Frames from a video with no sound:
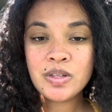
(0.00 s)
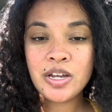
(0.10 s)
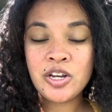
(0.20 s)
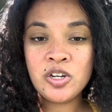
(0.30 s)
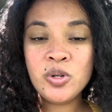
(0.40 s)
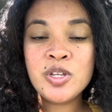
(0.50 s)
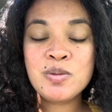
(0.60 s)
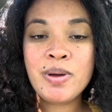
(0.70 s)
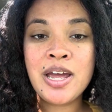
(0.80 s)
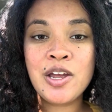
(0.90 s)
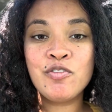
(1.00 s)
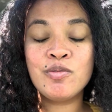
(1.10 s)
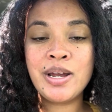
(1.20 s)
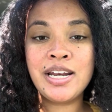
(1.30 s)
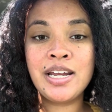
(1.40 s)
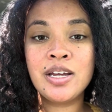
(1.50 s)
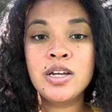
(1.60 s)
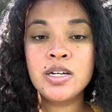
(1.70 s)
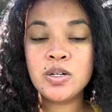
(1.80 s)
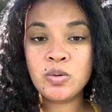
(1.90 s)
And you do this by remaining
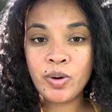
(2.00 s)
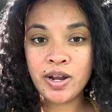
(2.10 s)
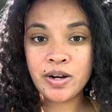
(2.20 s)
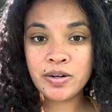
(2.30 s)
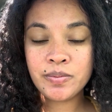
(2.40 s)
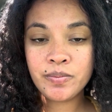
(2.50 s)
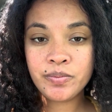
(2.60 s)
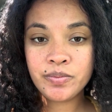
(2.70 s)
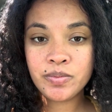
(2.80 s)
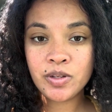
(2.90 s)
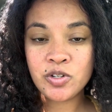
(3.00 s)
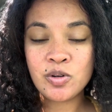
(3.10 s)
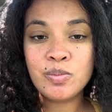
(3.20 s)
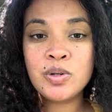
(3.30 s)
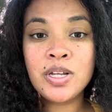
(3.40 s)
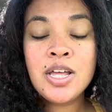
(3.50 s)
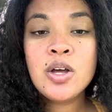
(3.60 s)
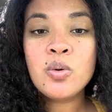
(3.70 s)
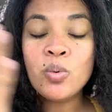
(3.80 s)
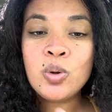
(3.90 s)
aware. Don't put
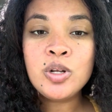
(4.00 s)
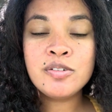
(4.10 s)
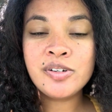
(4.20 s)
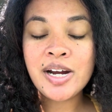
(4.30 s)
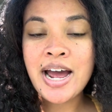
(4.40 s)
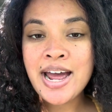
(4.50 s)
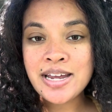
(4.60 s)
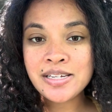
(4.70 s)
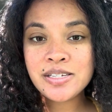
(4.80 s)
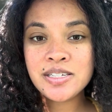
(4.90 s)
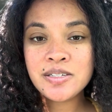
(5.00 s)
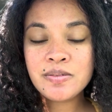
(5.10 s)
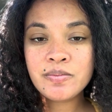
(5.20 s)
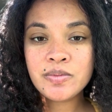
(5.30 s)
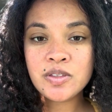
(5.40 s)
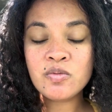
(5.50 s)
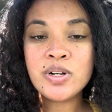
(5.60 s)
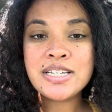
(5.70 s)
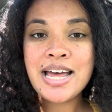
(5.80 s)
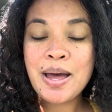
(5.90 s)
wool over your eyes of what
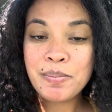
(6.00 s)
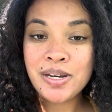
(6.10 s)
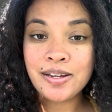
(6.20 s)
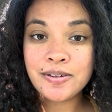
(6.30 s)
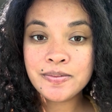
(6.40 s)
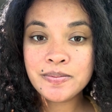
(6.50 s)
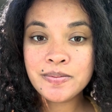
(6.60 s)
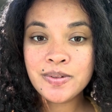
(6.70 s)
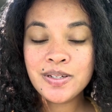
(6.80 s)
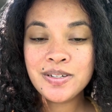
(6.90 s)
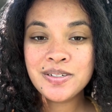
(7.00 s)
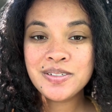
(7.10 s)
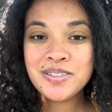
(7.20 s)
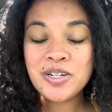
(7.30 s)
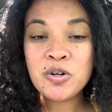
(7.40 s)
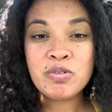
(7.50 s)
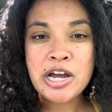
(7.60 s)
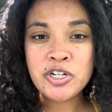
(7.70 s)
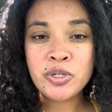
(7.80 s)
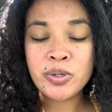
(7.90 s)
is happening
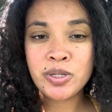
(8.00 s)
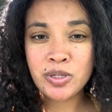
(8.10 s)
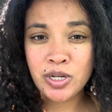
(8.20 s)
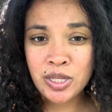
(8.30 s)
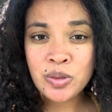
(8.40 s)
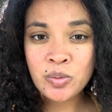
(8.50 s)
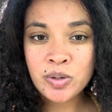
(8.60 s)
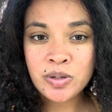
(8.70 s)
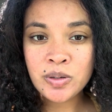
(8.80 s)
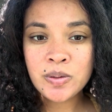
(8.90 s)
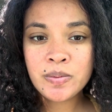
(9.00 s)
around you in the world.